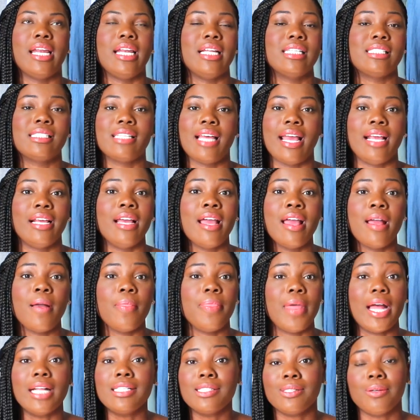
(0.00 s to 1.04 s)
And it's like,
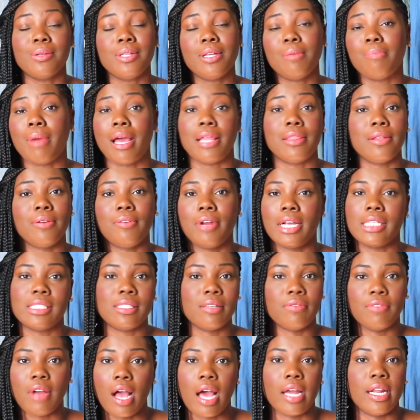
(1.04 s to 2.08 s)
that's only by the
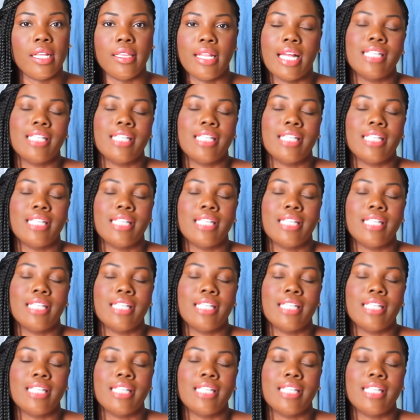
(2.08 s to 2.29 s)
grace of God,